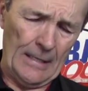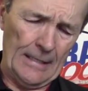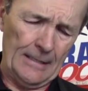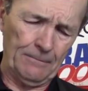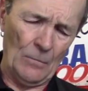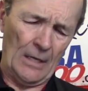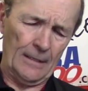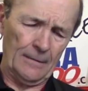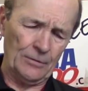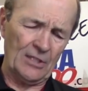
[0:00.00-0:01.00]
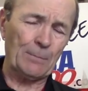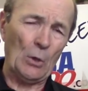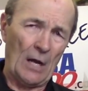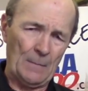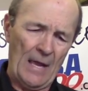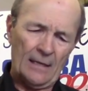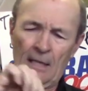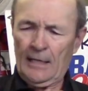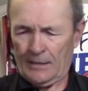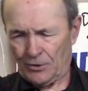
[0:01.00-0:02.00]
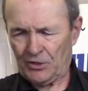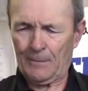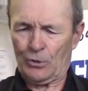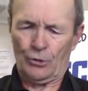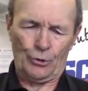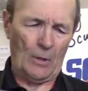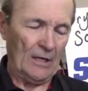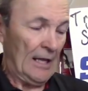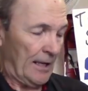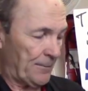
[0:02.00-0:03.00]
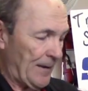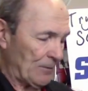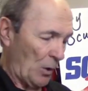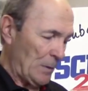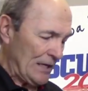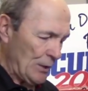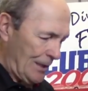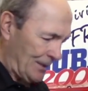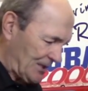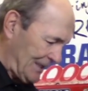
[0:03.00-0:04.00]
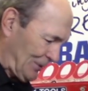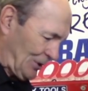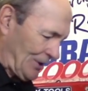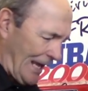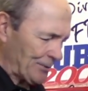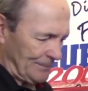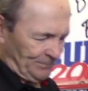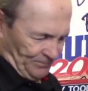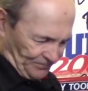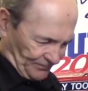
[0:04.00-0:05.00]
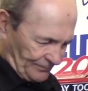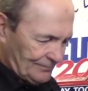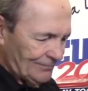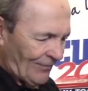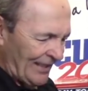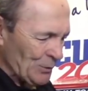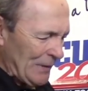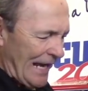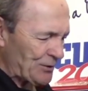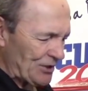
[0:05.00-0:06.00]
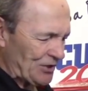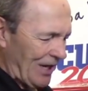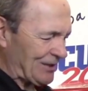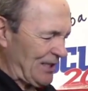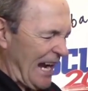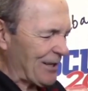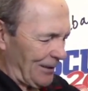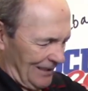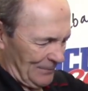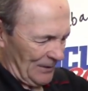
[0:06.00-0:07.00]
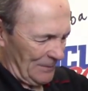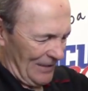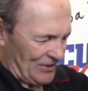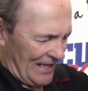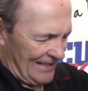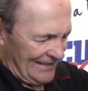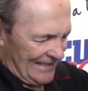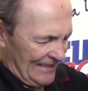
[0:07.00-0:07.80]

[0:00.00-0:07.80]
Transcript: Ziploc bag, and zipped short. In fact, what we do here at Scuba 2000 is we actually suck the air out of them a little bit. It's kind of